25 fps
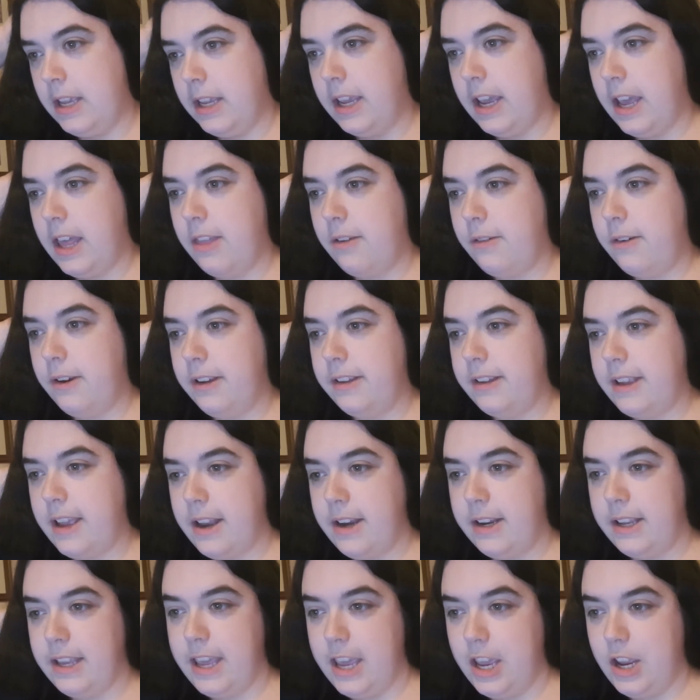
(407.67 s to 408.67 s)
Gatherings
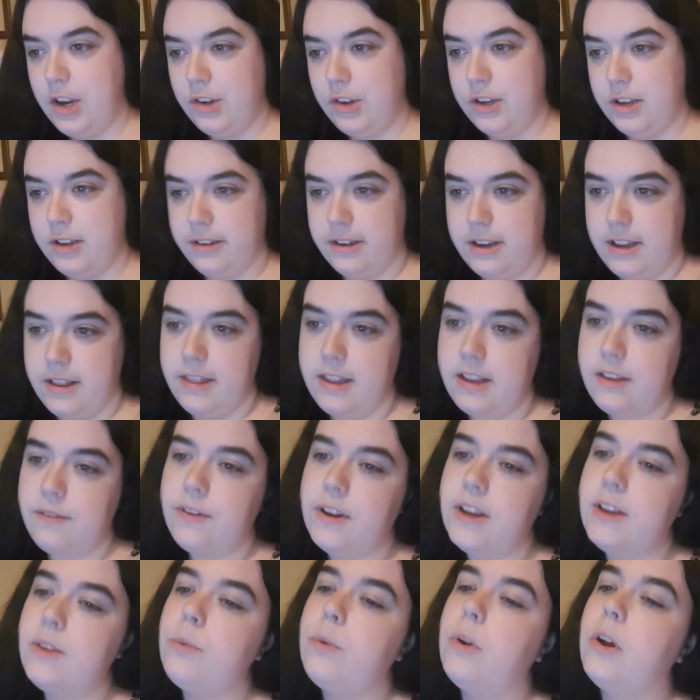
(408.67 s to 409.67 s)
and occasions. In this
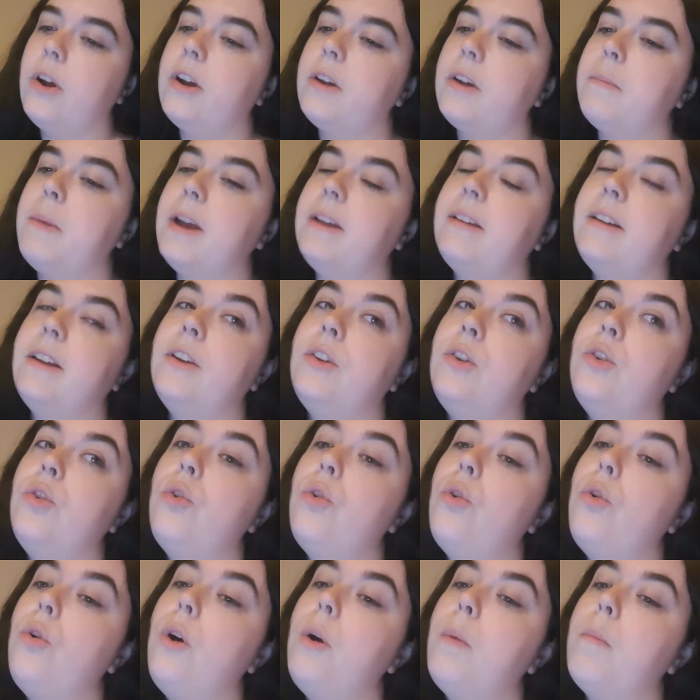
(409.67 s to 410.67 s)
phase, we are expecting
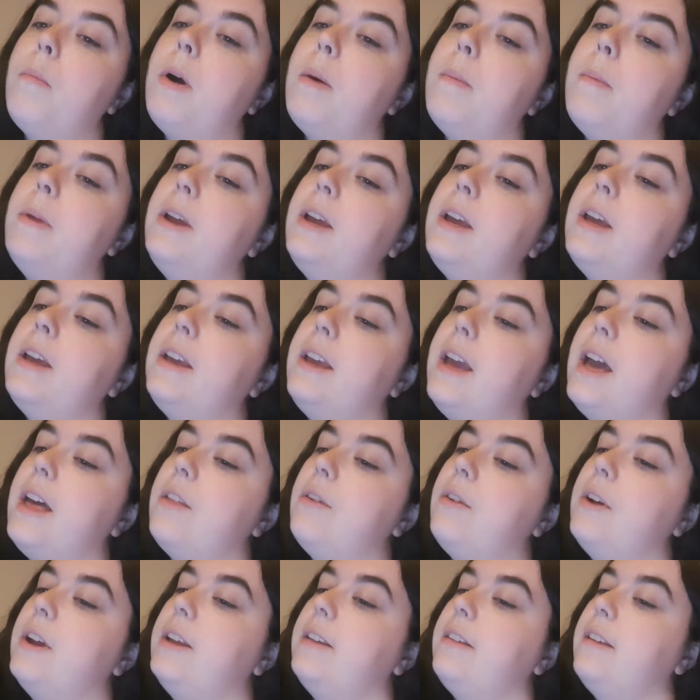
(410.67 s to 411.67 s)
no public
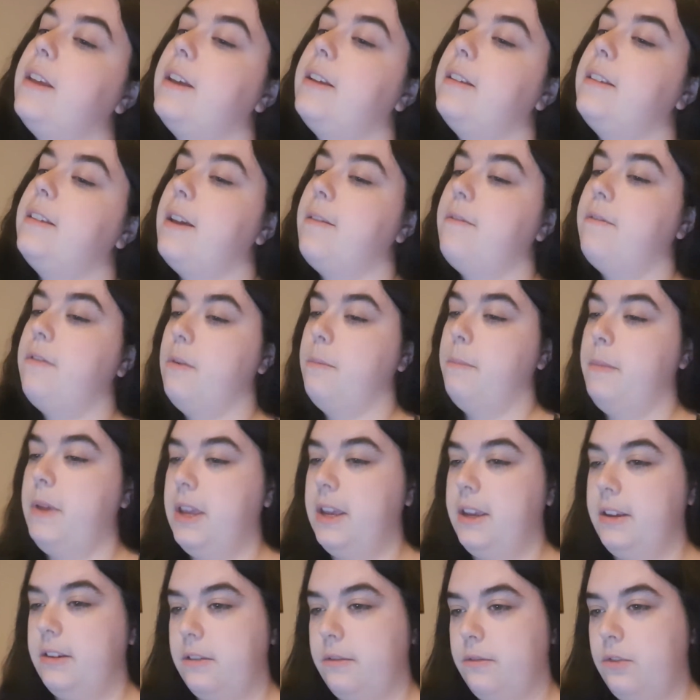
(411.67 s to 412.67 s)
gatherings except for
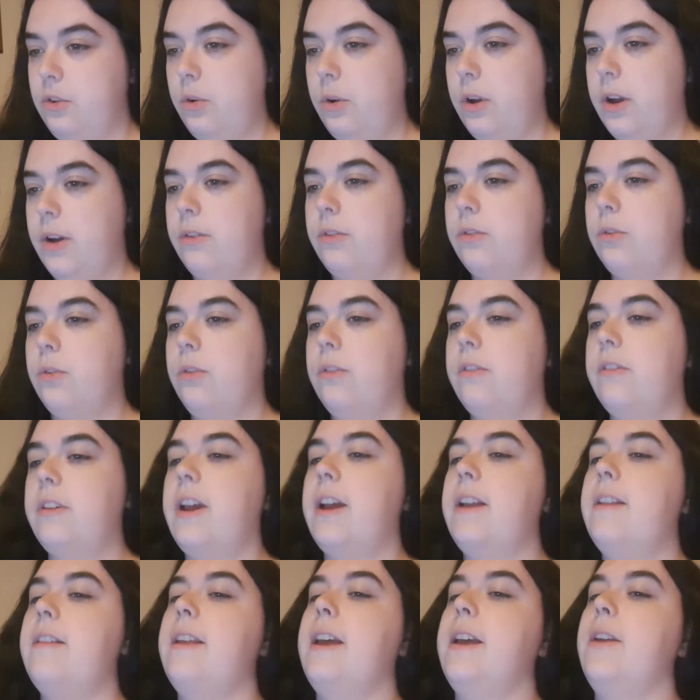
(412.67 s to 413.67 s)
meetings of two households
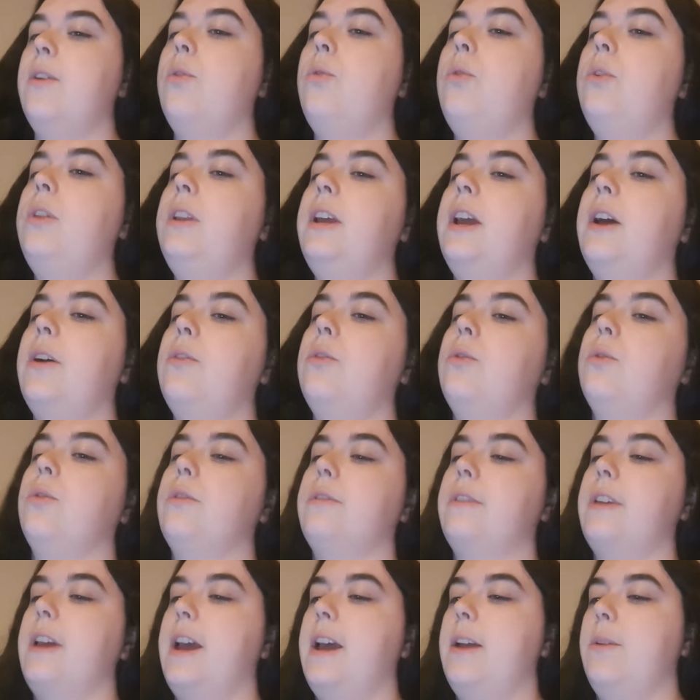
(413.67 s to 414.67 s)
and then only
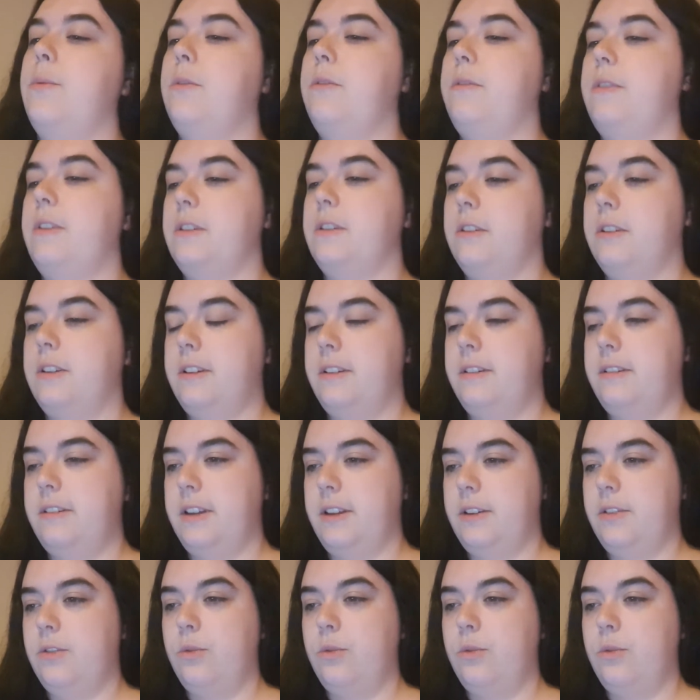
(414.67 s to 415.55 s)
outdoors and with physical distancing.